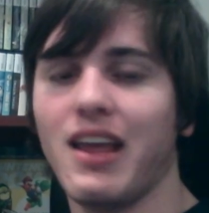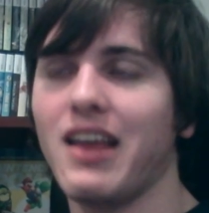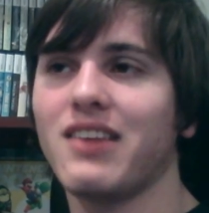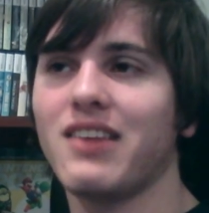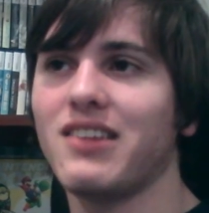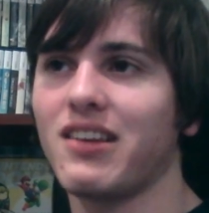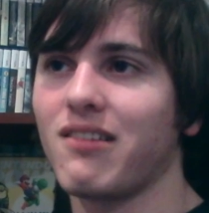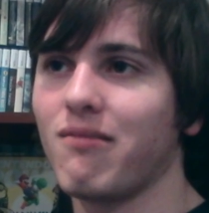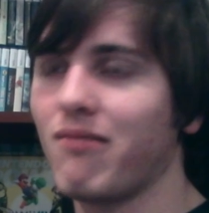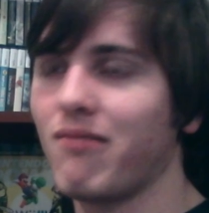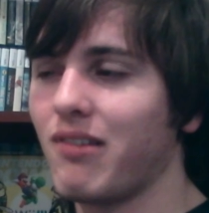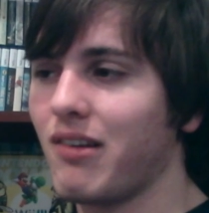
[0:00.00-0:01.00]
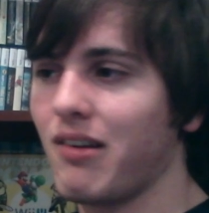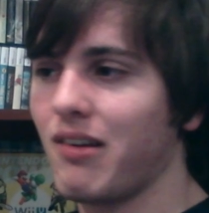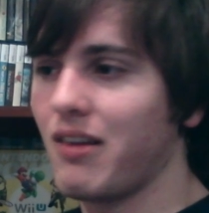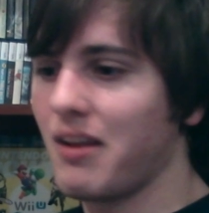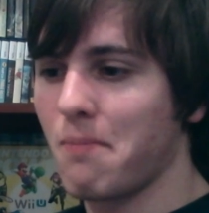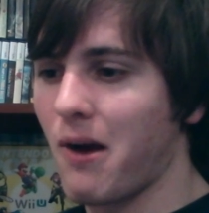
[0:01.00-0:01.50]
It's just
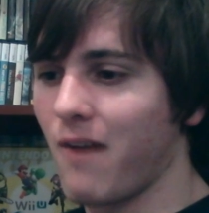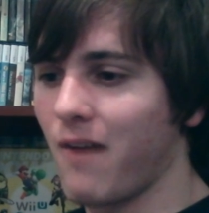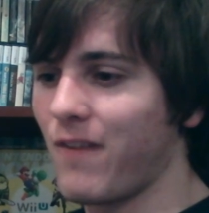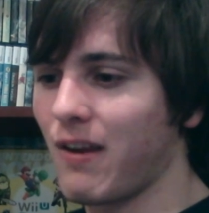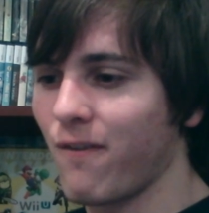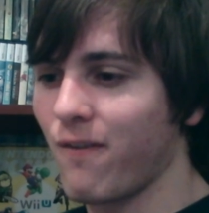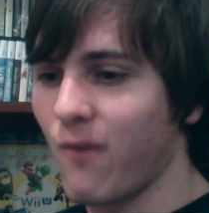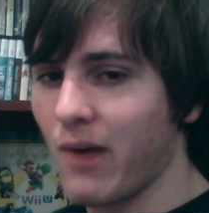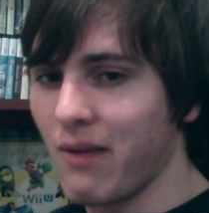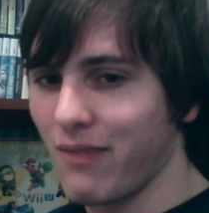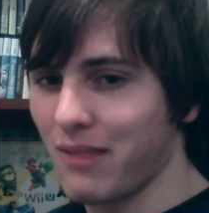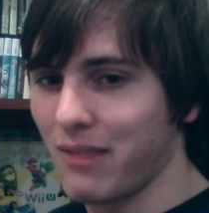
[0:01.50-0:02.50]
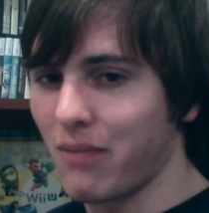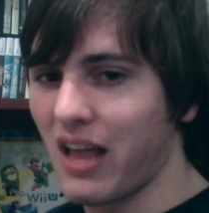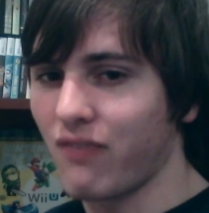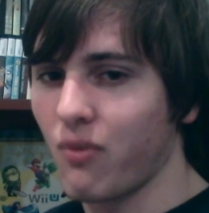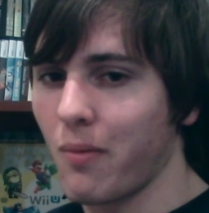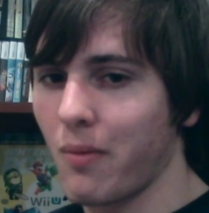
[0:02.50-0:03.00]
perfect for a rhythm
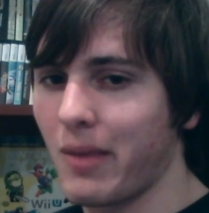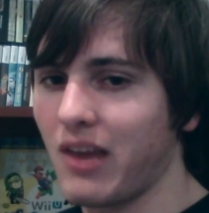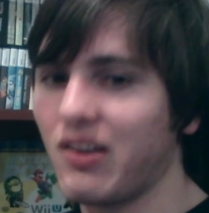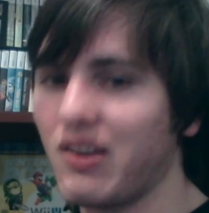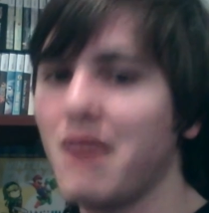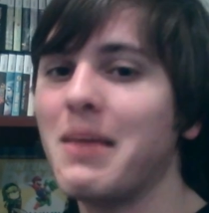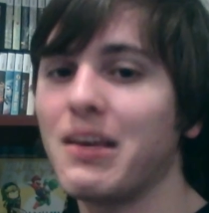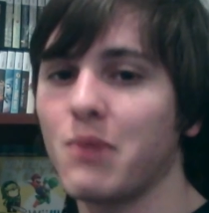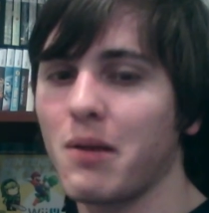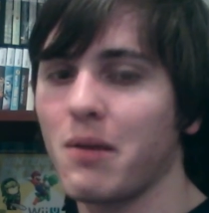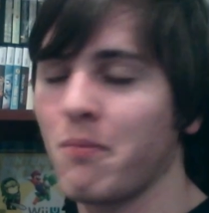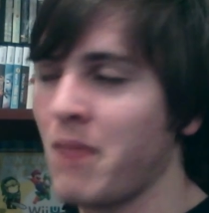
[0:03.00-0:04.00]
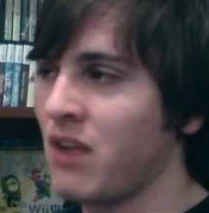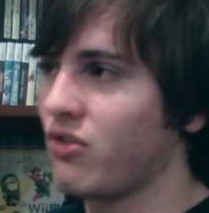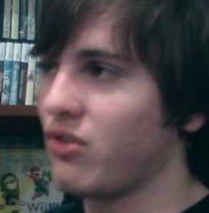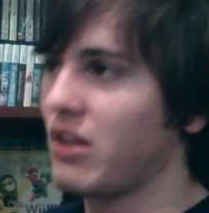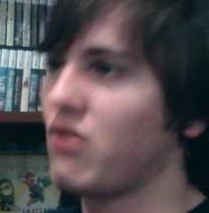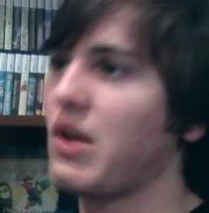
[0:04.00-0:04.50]
platformer because it makes you want to make
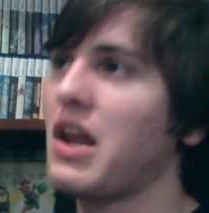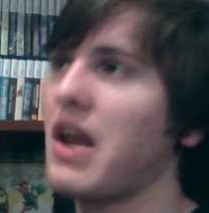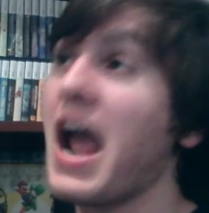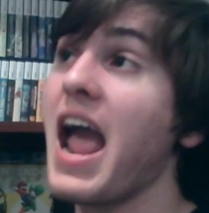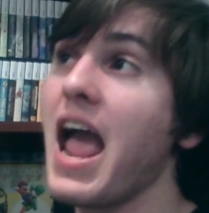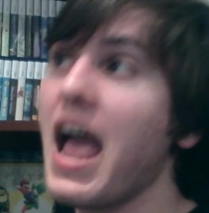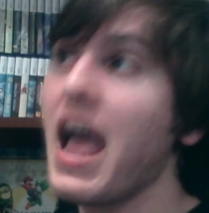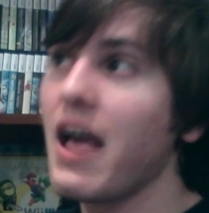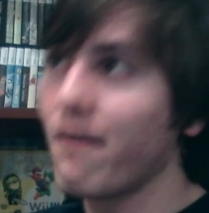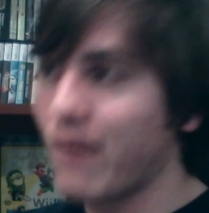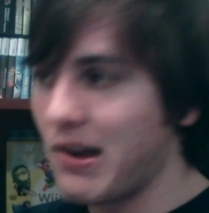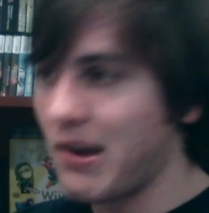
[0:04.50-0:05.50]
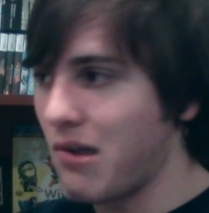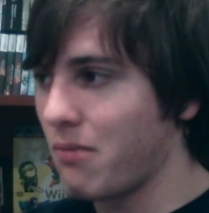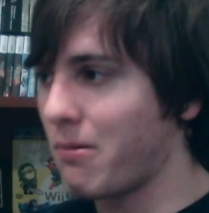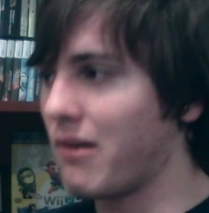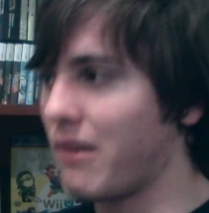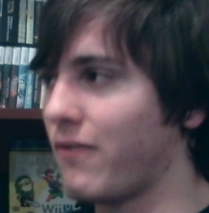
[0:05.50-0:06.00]
sure that you get every note
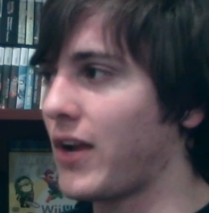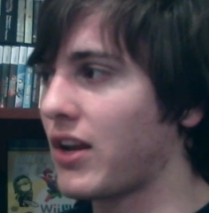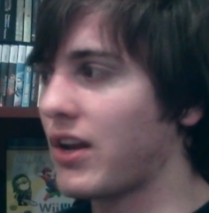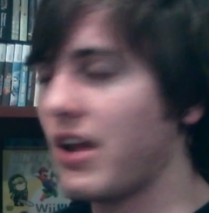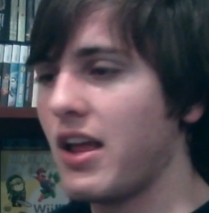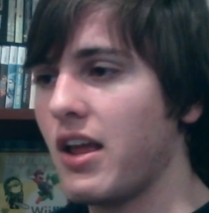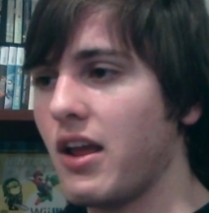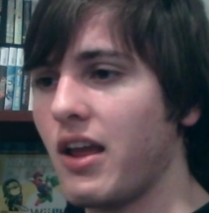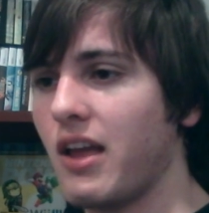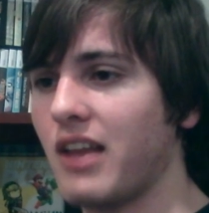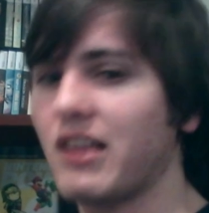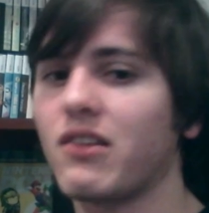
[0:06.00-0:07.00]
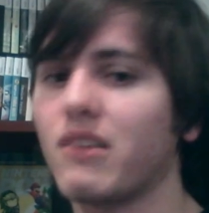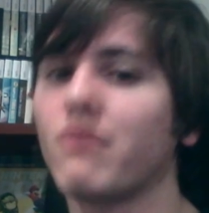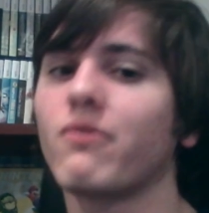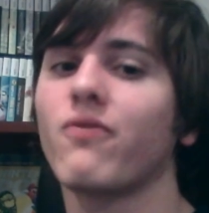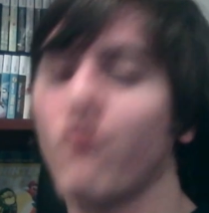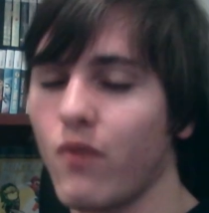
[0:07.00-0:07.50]
perfect, and that's a
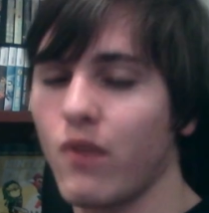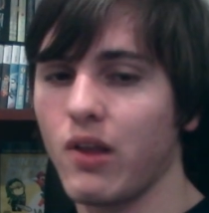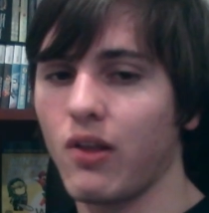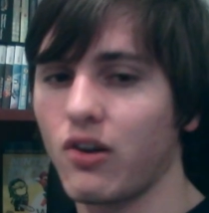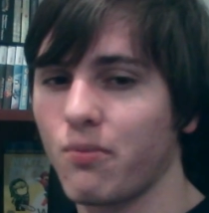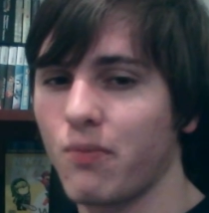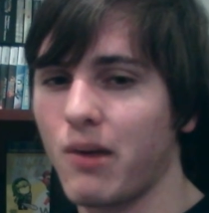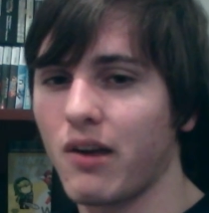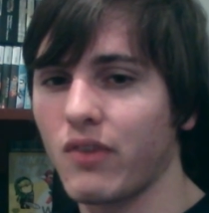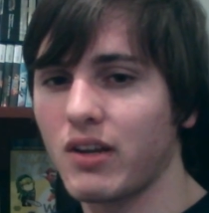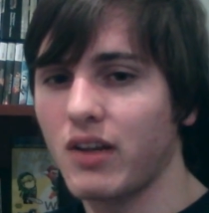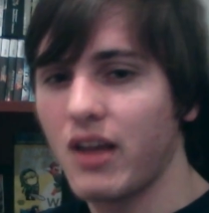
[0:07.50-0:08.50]
real large part of it.